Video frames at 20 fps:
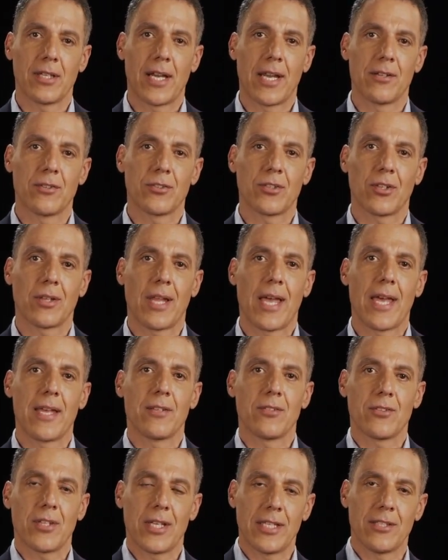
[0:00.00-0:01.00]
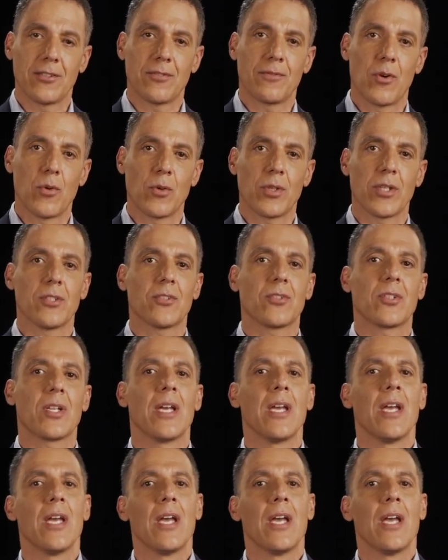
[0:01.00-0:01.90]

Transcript: enters a lens and is focused.